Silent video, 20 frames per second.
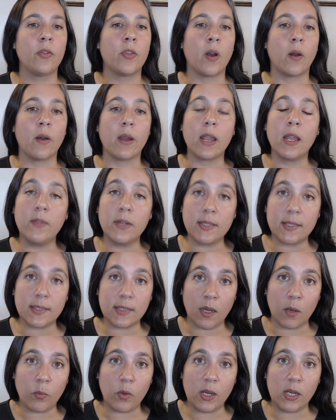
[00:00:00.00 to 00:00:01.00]
There are even
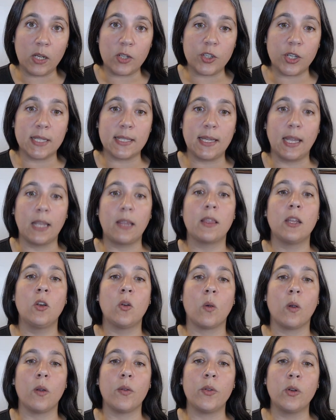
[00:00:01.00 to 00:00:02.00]
some regions like the
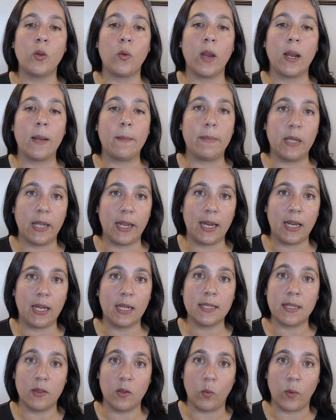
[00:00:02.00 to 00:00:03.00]
northern Great
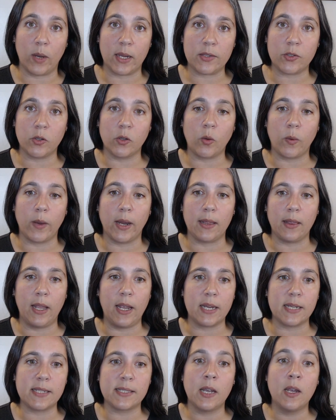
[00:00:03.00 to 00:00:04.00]
Plains and the western Great
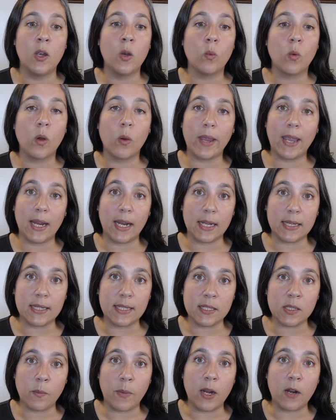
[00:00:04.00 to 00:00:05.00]
Lakes where we can
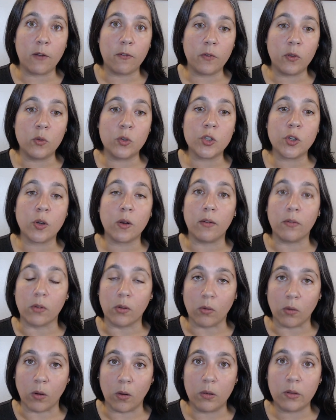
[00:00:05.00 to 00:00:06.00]
anticipate a future
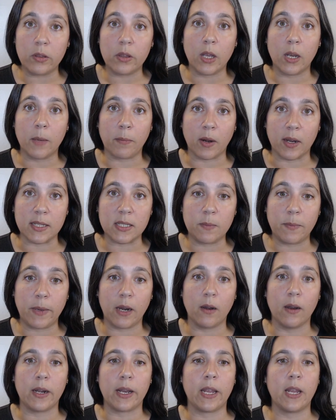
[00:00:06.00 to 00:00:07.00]
of growth and
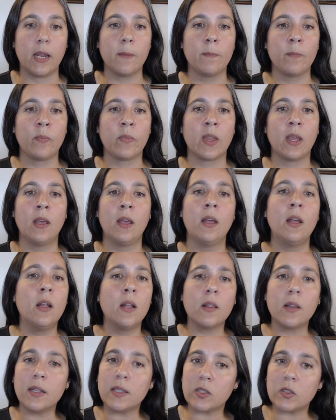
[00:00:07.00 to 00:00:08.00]
prosperity.
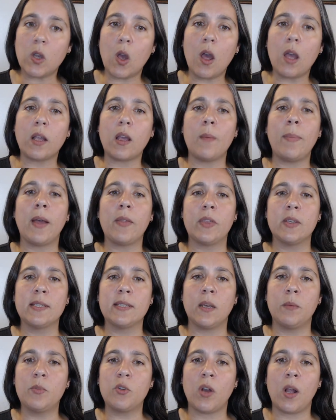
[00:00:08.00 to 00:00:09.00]
Let's talk about the
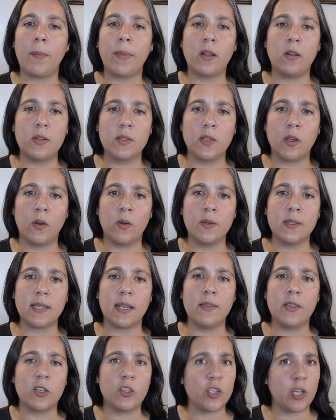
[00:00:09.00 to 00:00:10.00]
subtropical
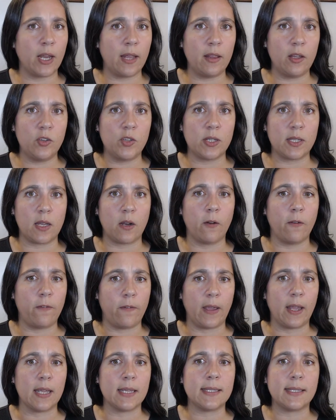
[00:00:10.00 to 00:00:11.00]
zones and the challenges they're
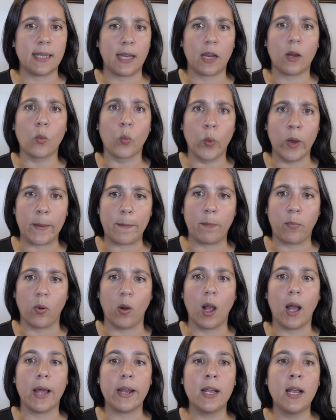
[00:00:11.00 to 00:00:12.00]
facing, writ
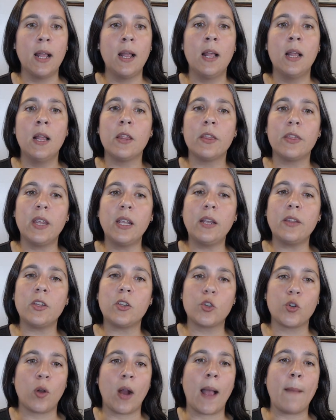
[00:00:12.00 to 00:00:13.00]
broad. Think of
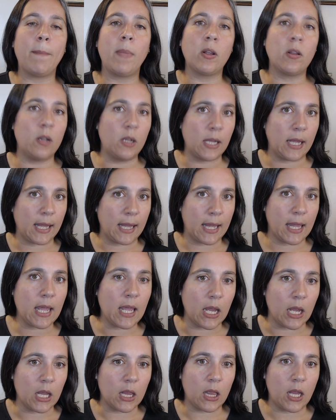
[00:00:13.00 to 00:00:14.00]
the tropical
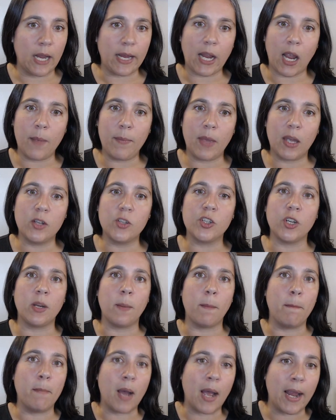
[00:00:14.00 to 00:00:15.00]
heat, like I
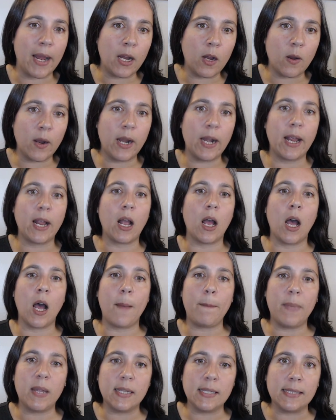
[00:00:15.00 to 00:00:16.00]
mentioned, migrating
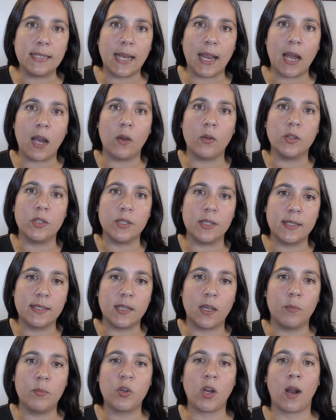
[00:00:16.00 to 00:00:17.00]
up and down to the
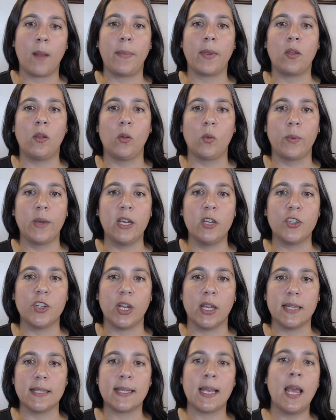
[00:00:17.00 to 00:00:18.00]
subtropical
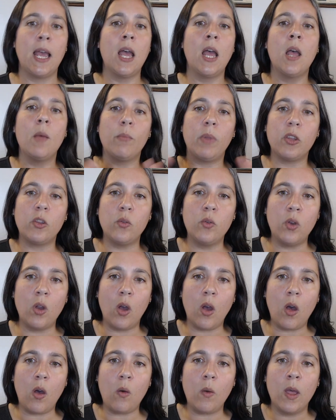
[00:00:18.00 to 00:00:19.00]
regions. But you
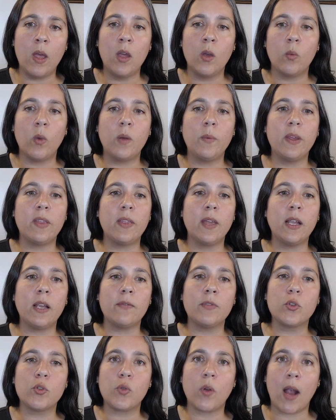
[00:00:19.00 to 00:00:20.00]
know, when we think
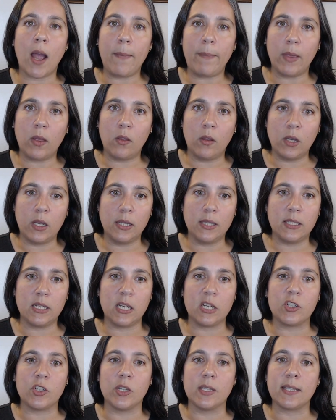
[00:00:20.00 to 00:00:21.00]
of tropical
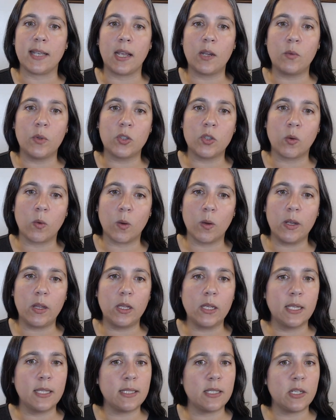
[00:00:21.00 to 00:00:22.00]
conditions,
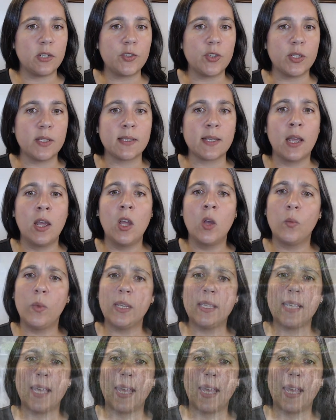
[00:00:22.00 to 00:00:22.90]
equatorial conditions, we